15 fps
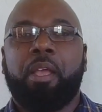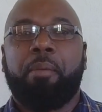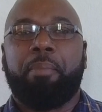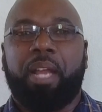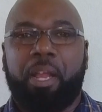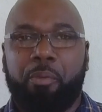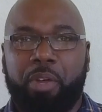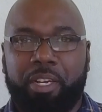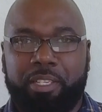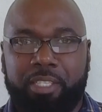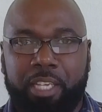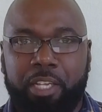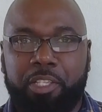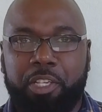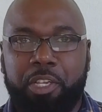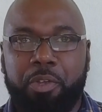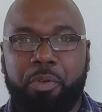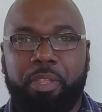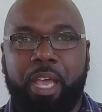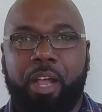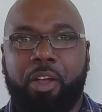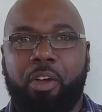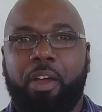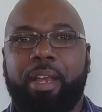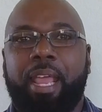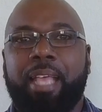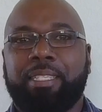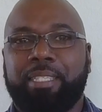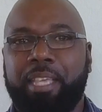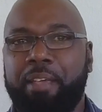But I want to say to you that God
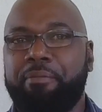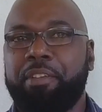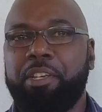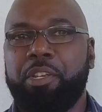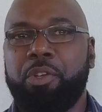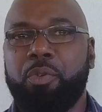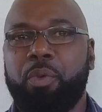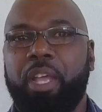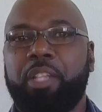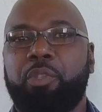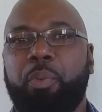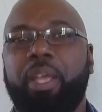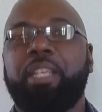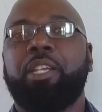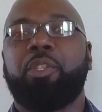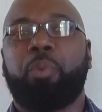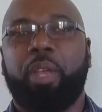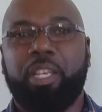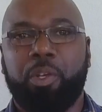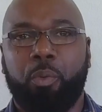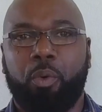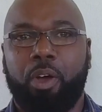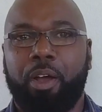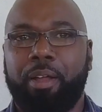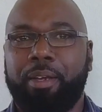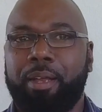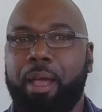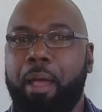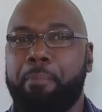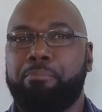has given you in
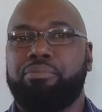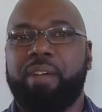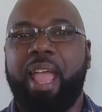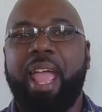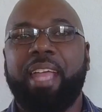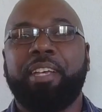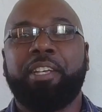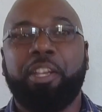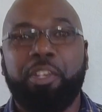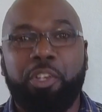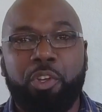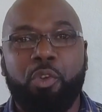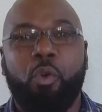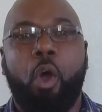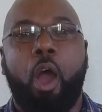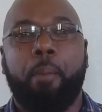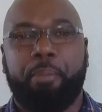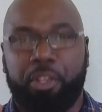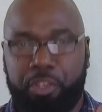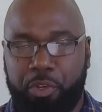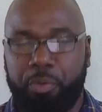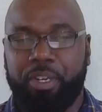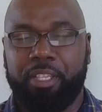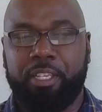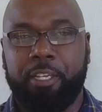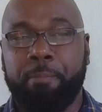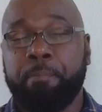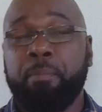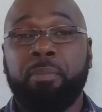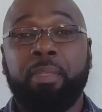2021 a brand new
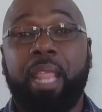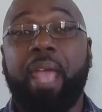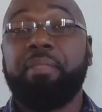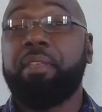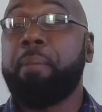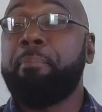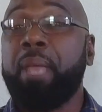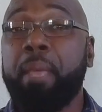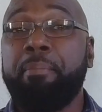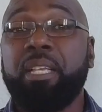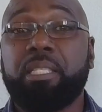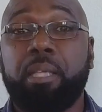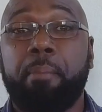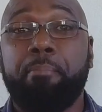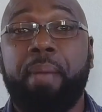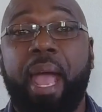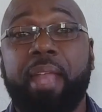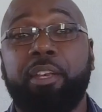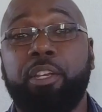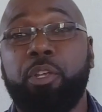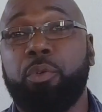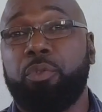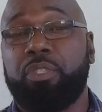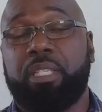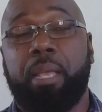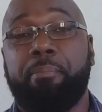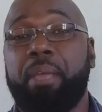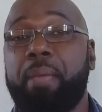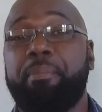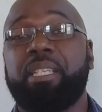opportunity. And there may be some bad news. There
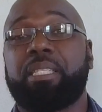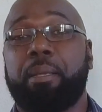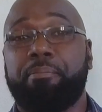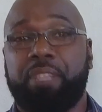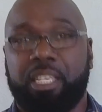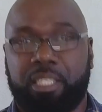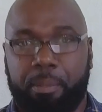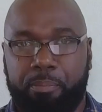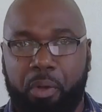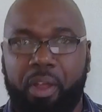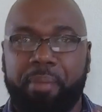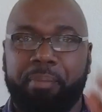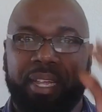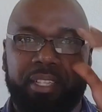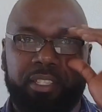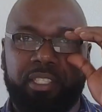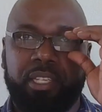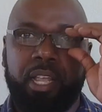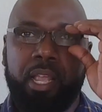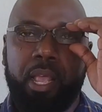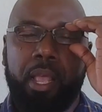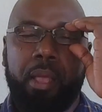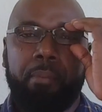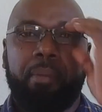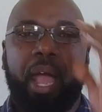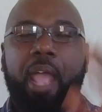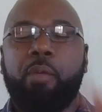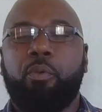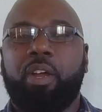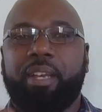may be some disappointments. But
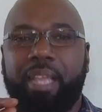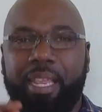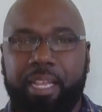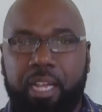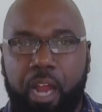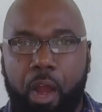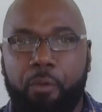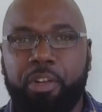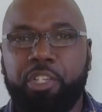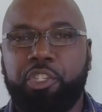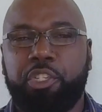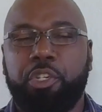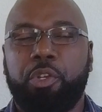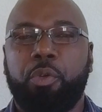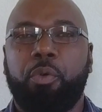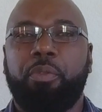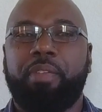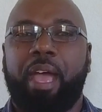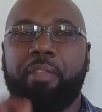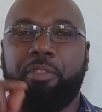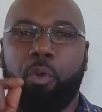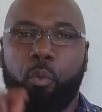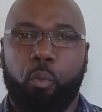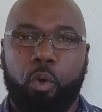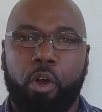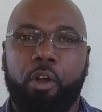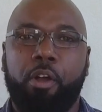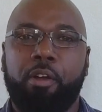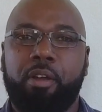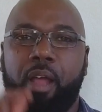I want to encourage you that the
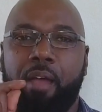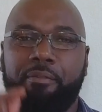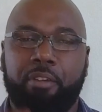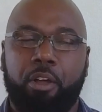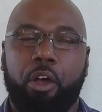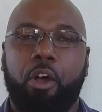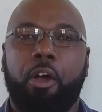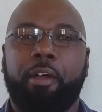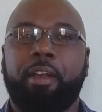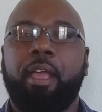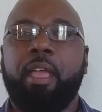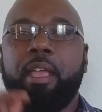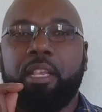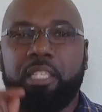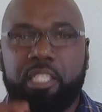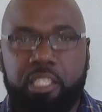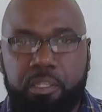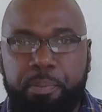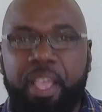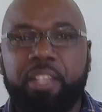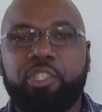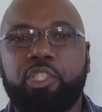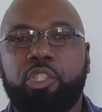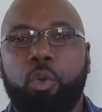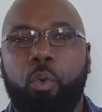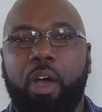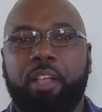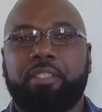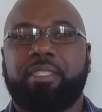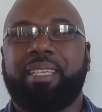Word of God speaks
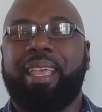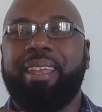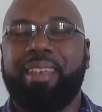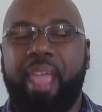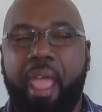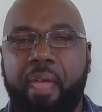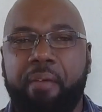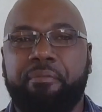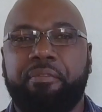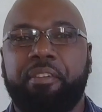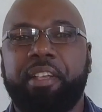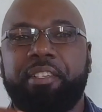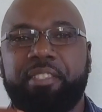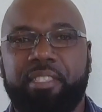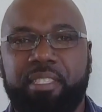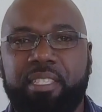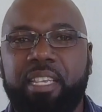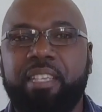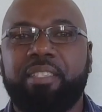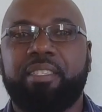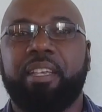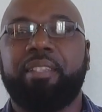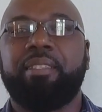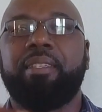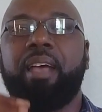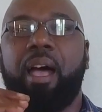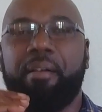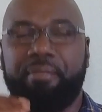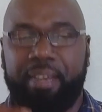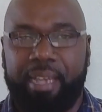to us in every season
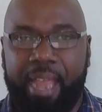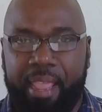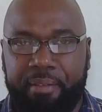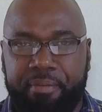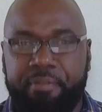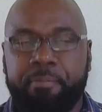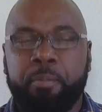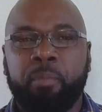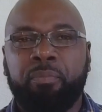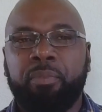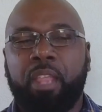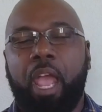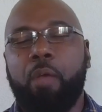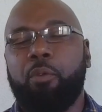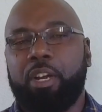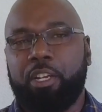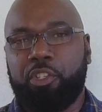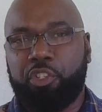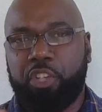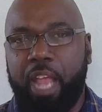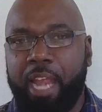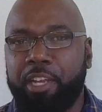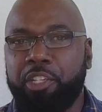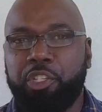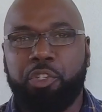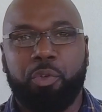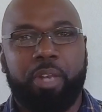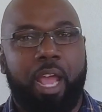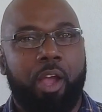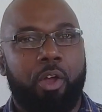of life. I want to challenge
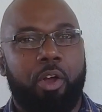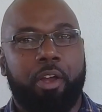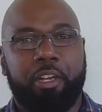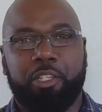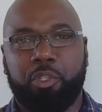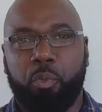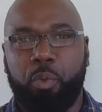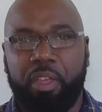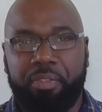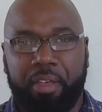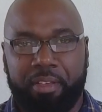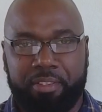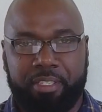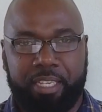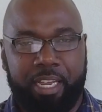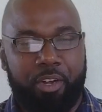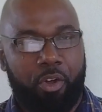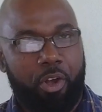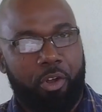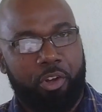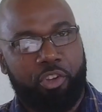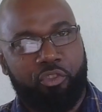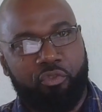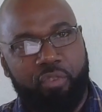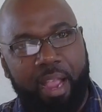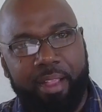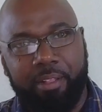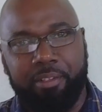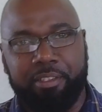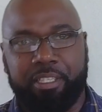you that God is with us in all our
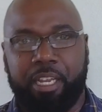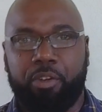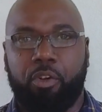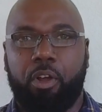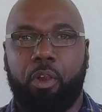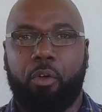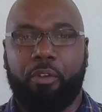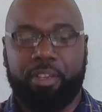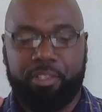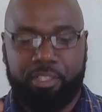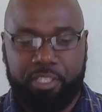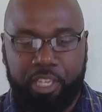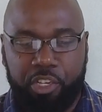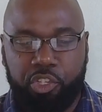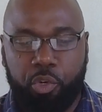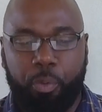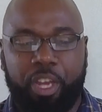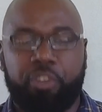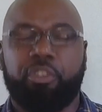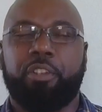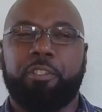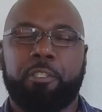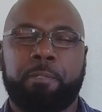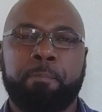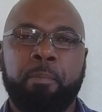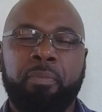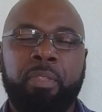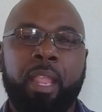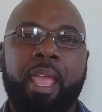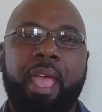trials and all our situations.
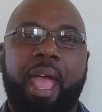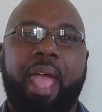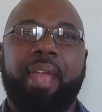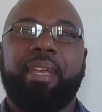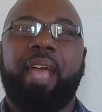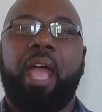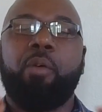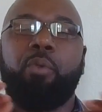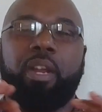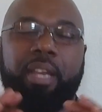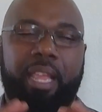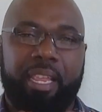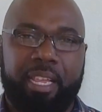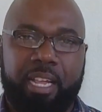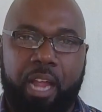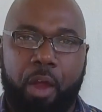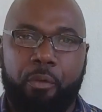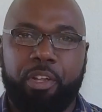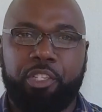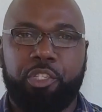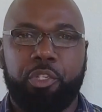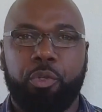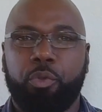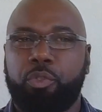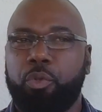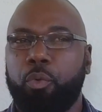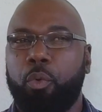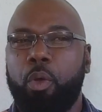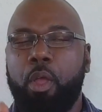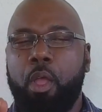And I want to encourage you
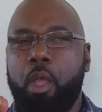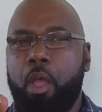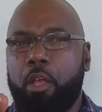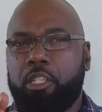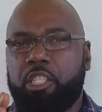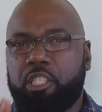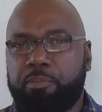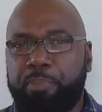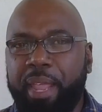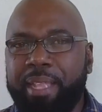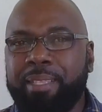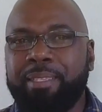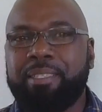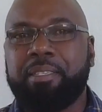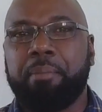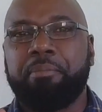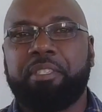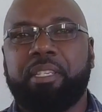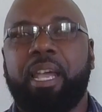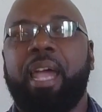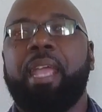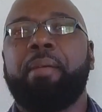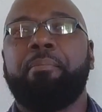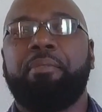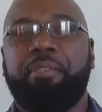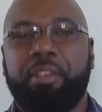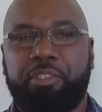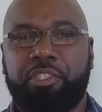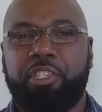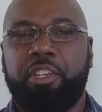to spend some time
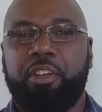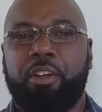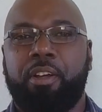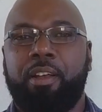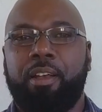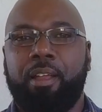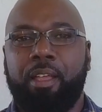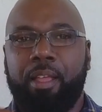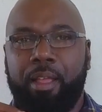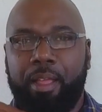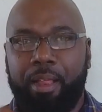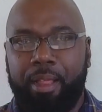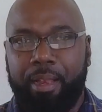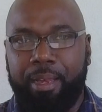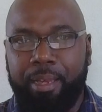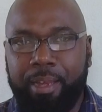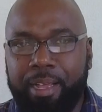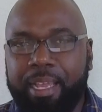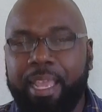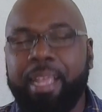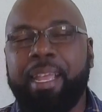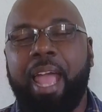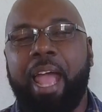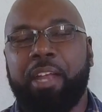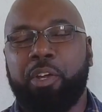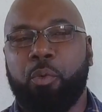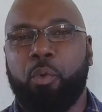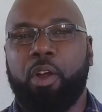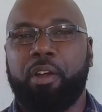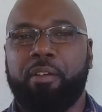this year looking at
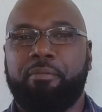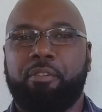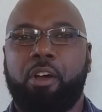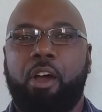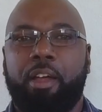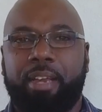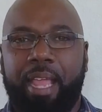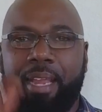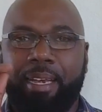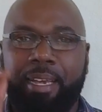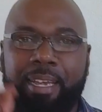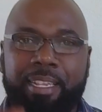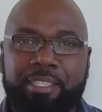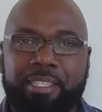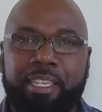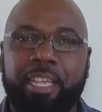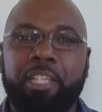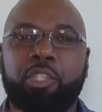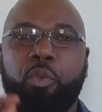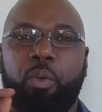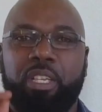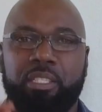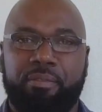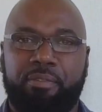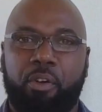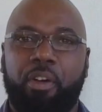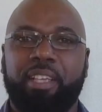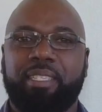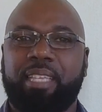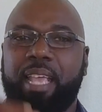the Word of God and listening to His
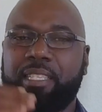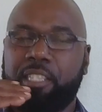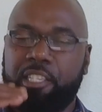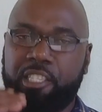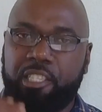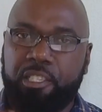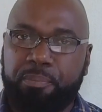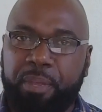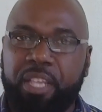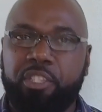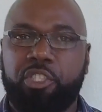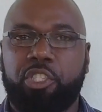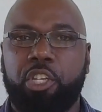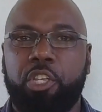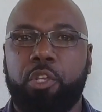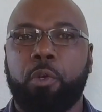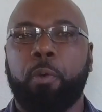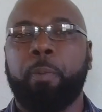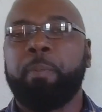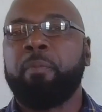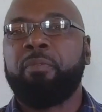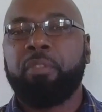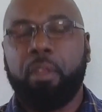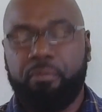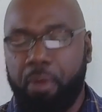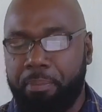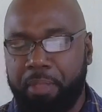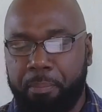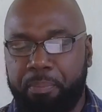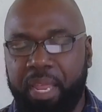voice as He speaks to you
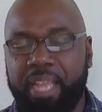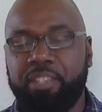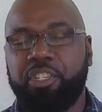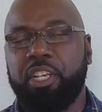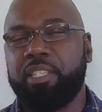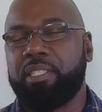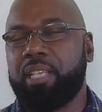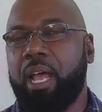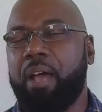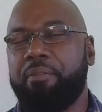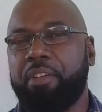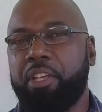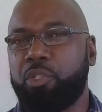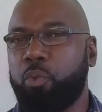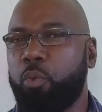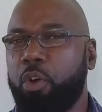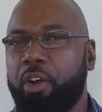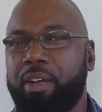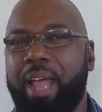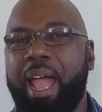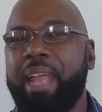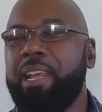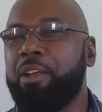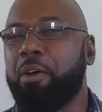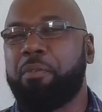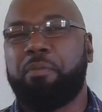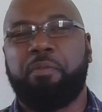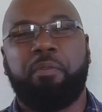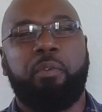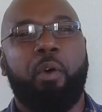from the pages of His Word. I look
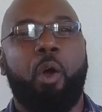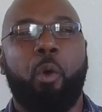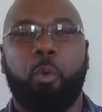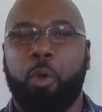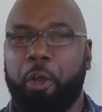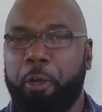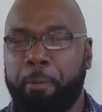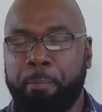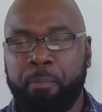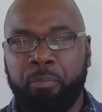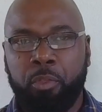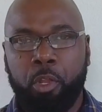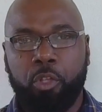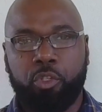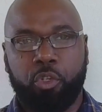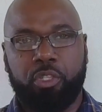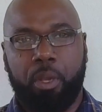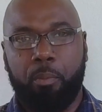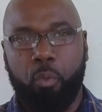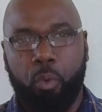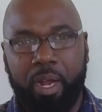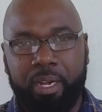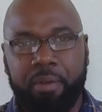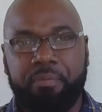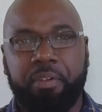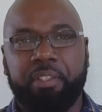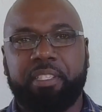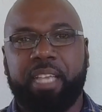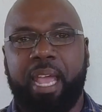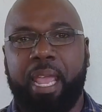forward to some
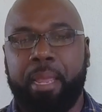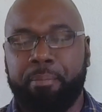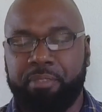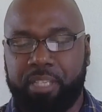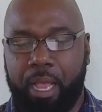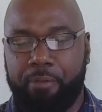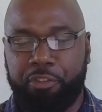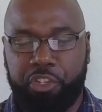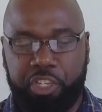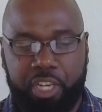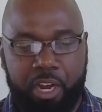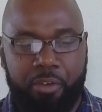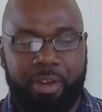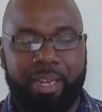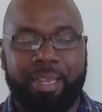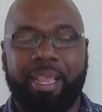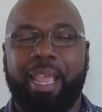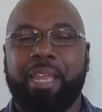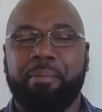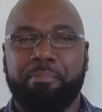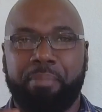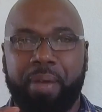wonderful times of sharing in